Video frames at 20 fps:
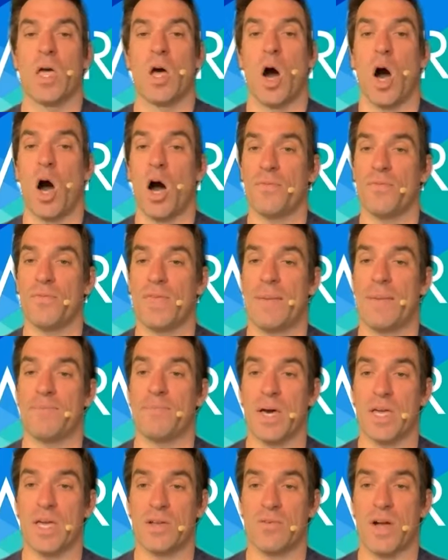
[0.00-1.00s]
Off that
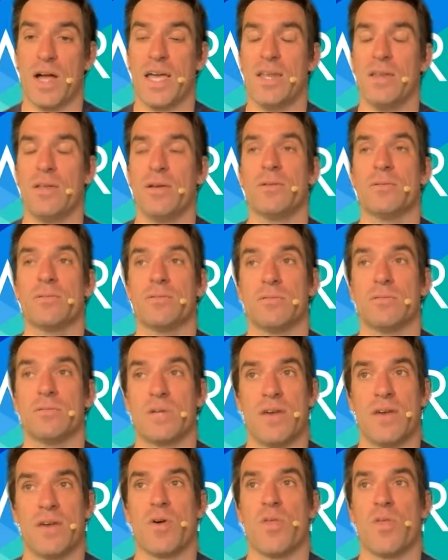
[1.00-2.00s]
bike ride, we
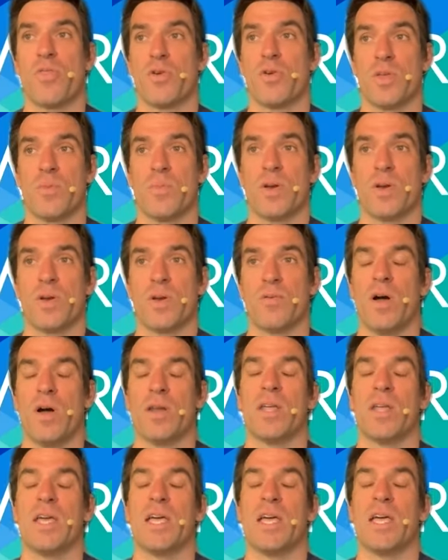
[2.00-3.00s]
have a 30-minute run.
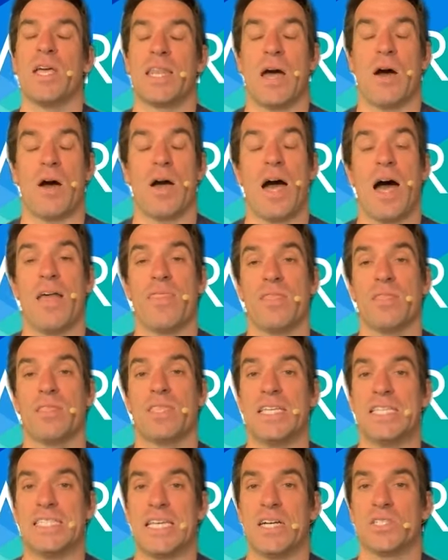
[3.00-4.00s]
Now, on the
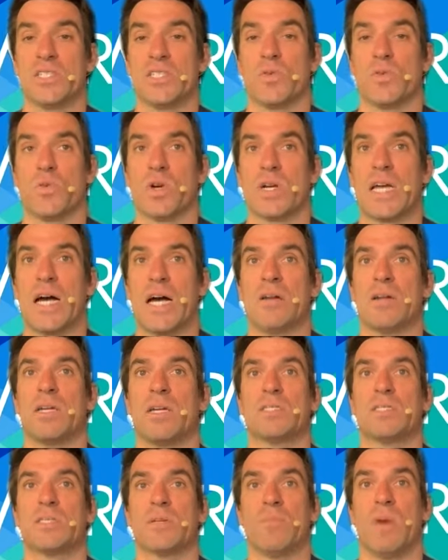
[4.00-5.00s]
details of the workout,
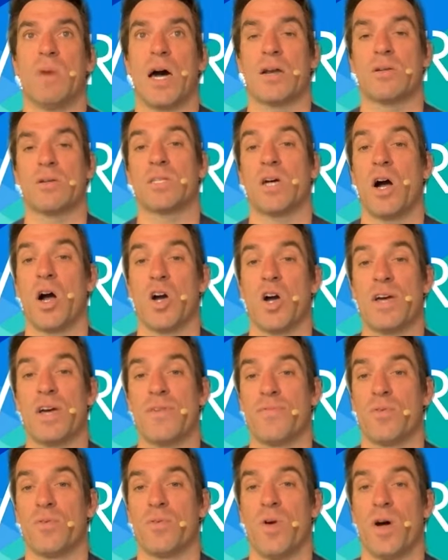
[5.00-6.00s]
it's a moderate to hard
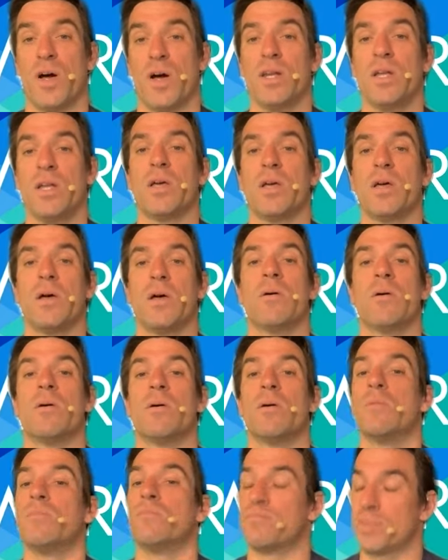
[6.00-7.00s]
effort run.
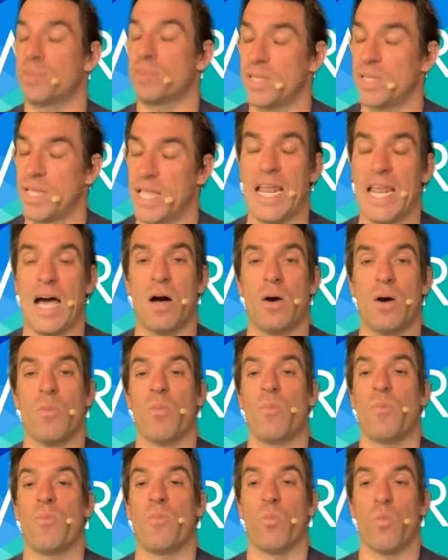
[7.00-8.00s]
Play it out
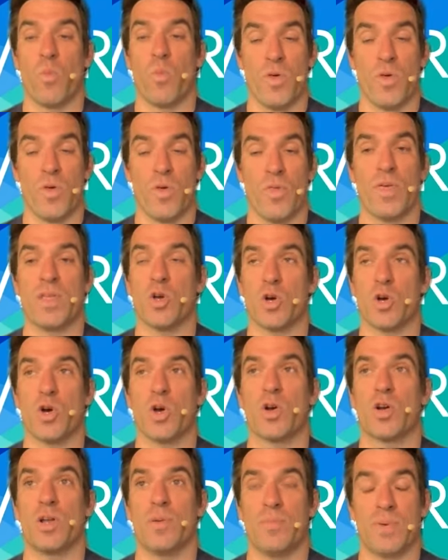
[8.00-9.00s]
within your
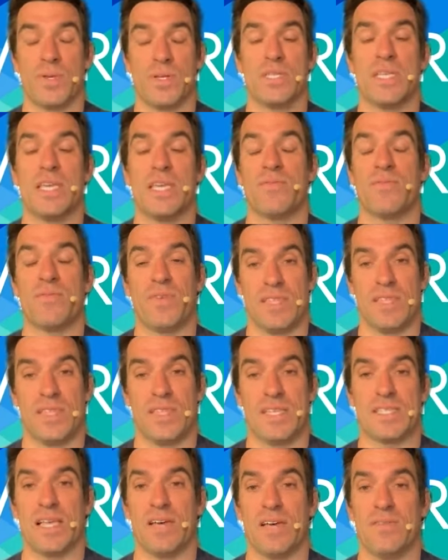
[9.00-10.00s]
current ability and
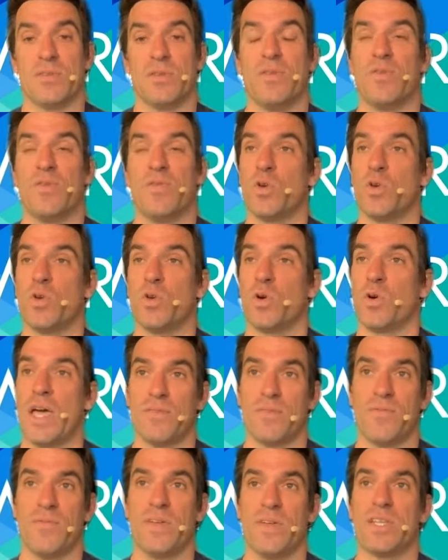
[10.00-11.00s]
fitness level. If you don't have the
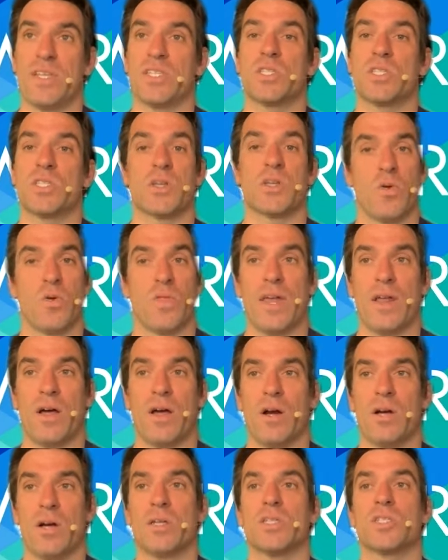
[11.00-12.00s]
fitness to go that
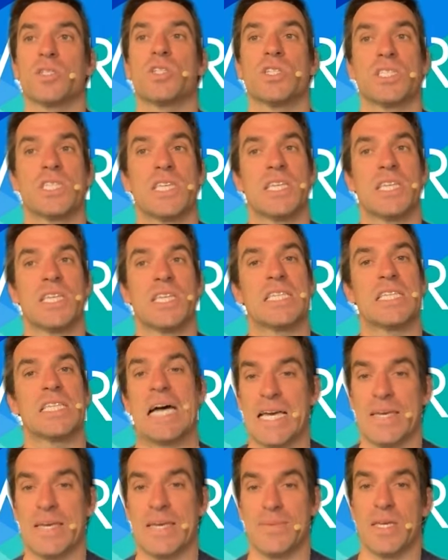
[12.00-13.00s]
hard, just get the
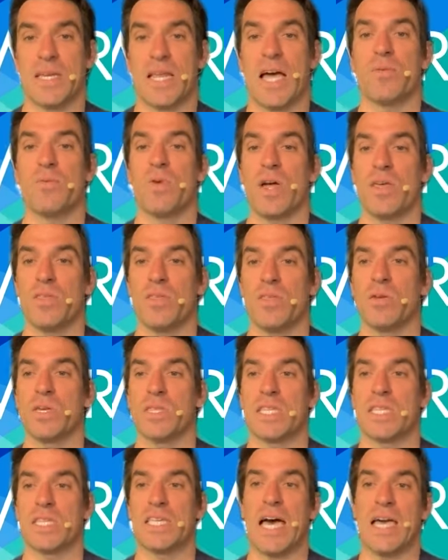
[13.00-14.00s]
time in. I'd rather you get
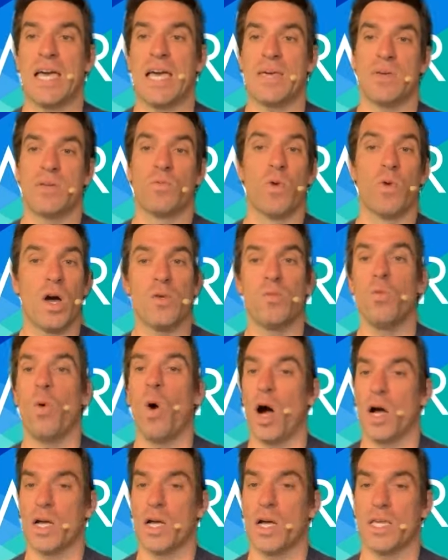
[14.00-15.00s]
the time in, run
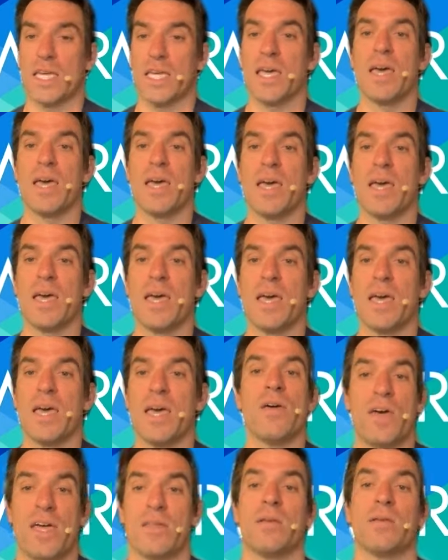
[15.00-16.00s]
walking,
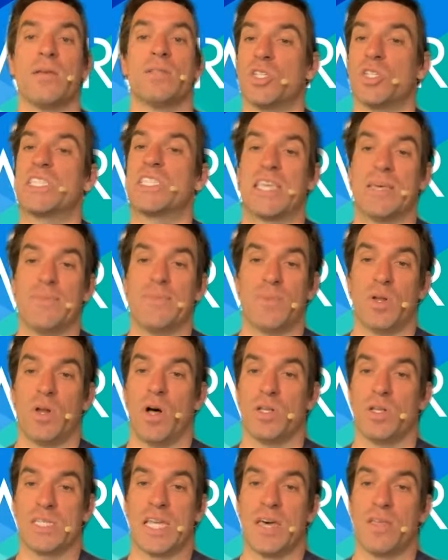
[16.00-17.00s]
than just skip
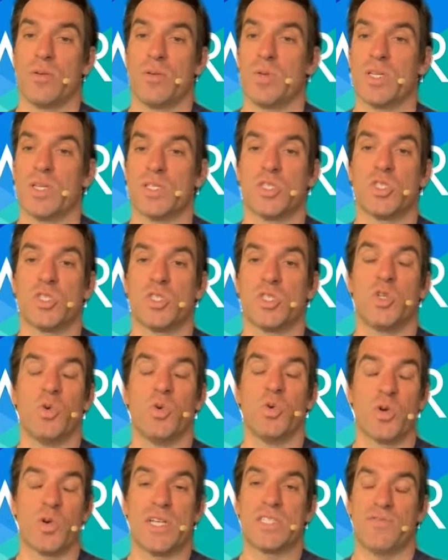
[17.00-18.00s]
it altogether because it's too
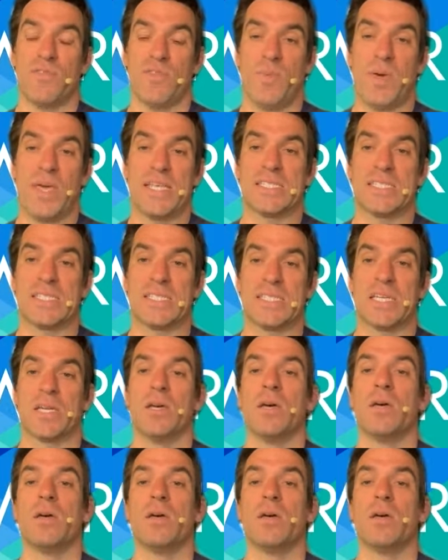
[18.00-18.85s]
aggressive with pacing.